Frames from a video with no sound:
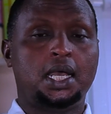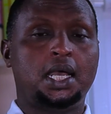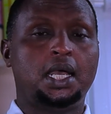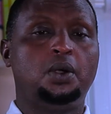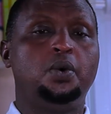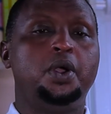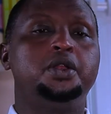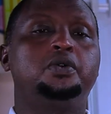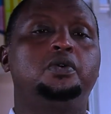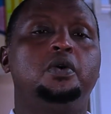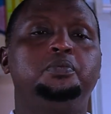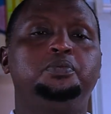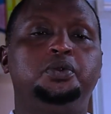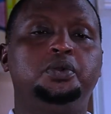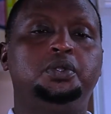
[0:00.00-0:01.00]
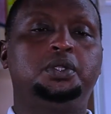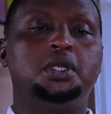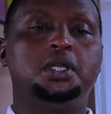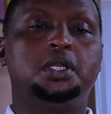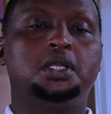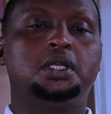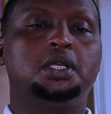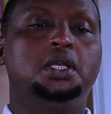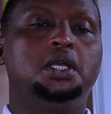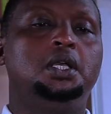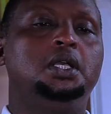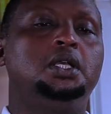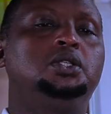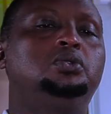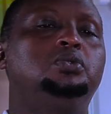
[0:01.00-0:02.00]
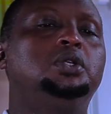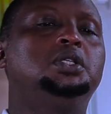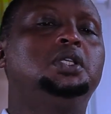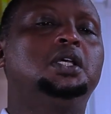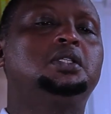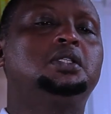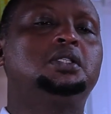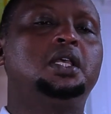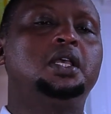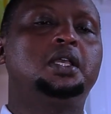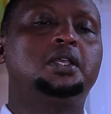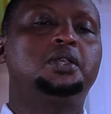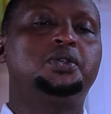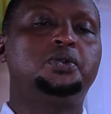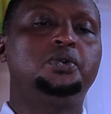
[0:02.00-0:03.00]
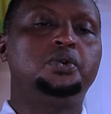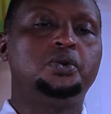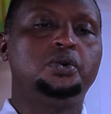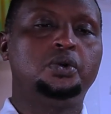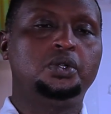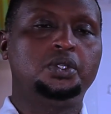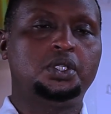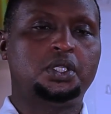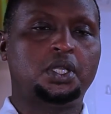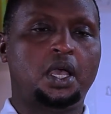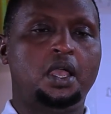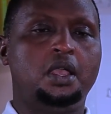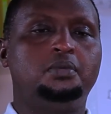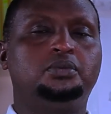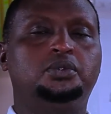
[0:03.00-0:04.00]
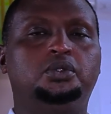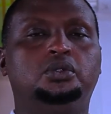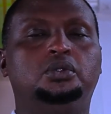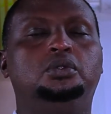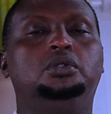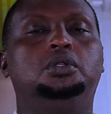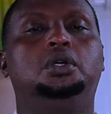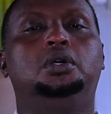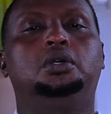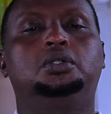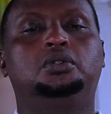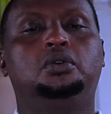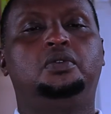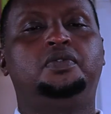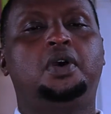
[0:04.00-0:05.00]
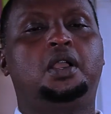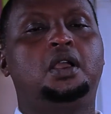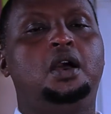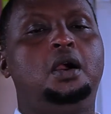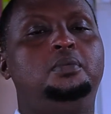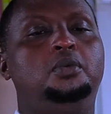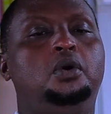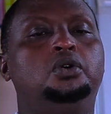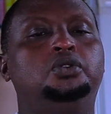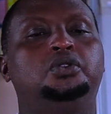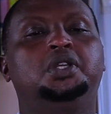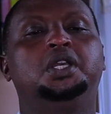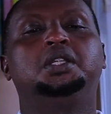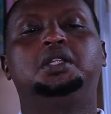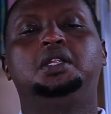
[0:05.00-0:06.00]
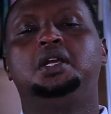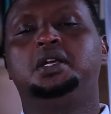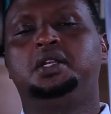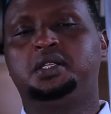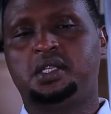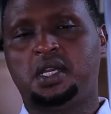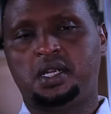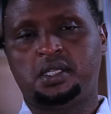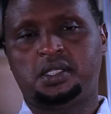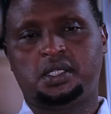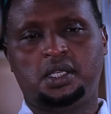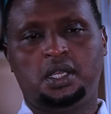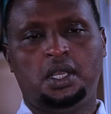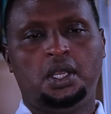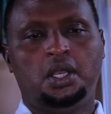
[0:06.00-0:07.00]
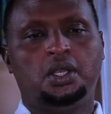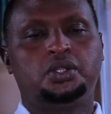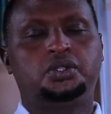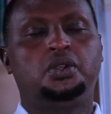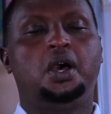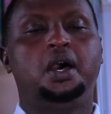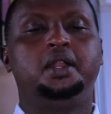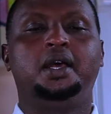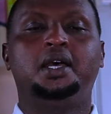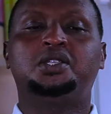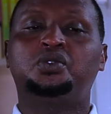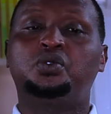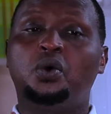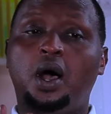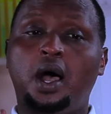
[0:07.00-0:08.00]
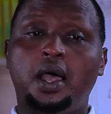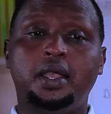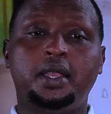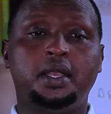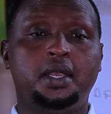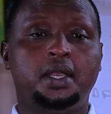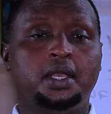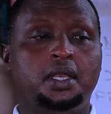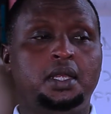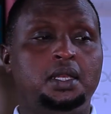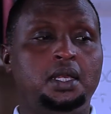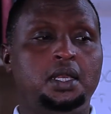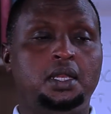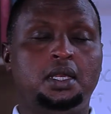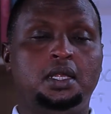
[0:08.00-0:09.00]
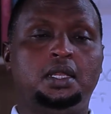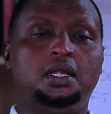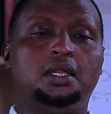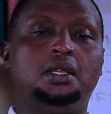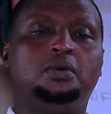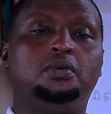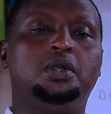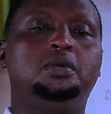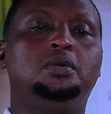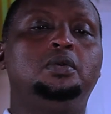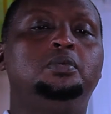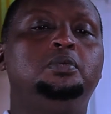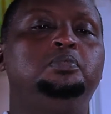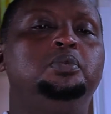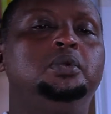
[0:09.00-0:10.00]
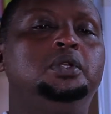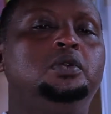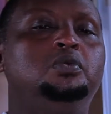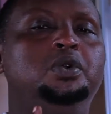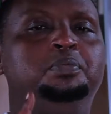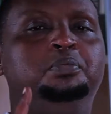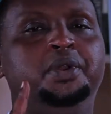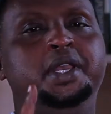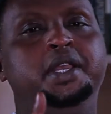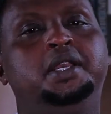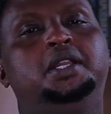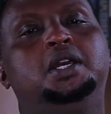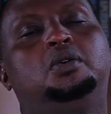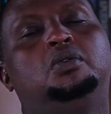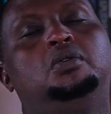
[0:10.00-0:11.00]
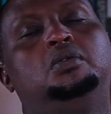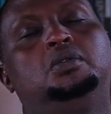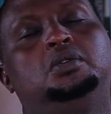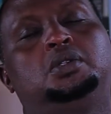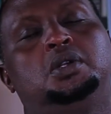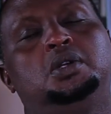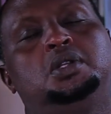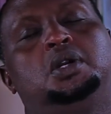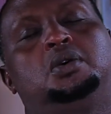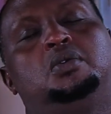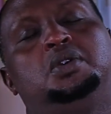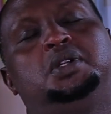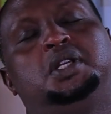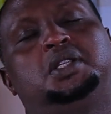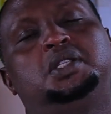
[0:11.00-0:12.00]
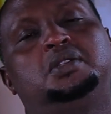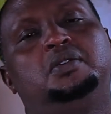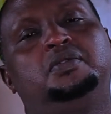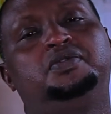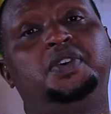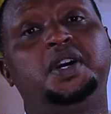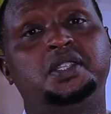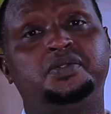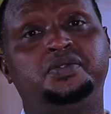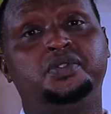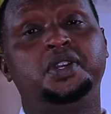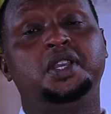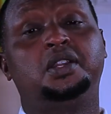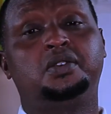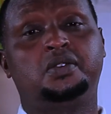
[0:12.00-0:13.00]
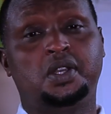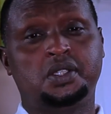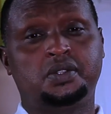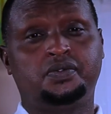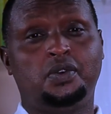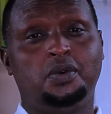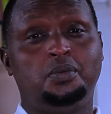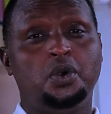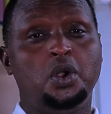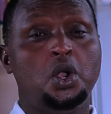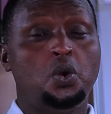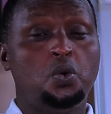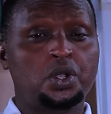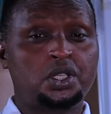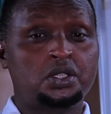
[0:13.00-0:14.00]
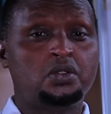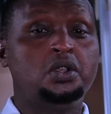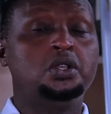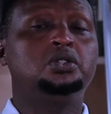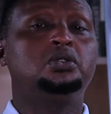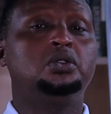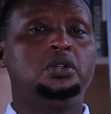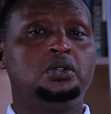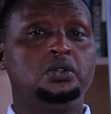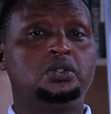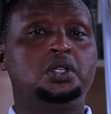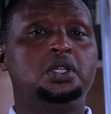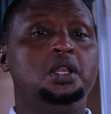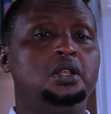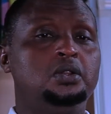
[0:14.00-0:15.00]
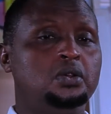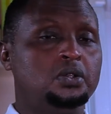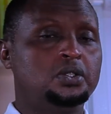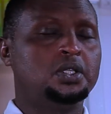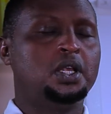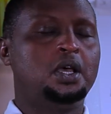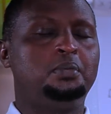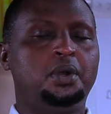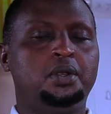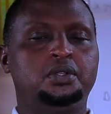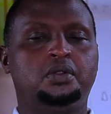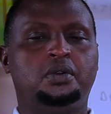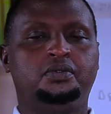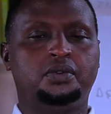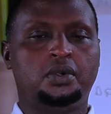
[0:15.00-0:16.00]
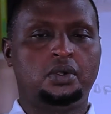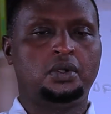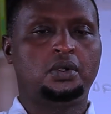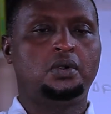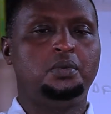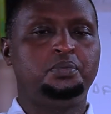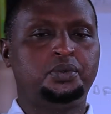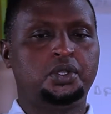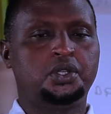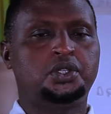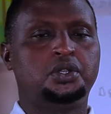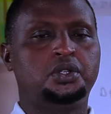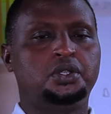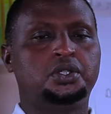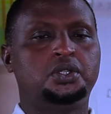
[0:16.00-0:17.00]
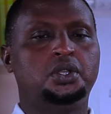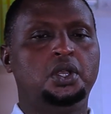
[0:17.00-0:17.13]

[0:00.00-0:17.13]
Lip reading: when computing, it will just take huge time to overcome or to get the results. So, and that's why we bring the context of fast Fourier transform, which is going to reduce those numbers of computations.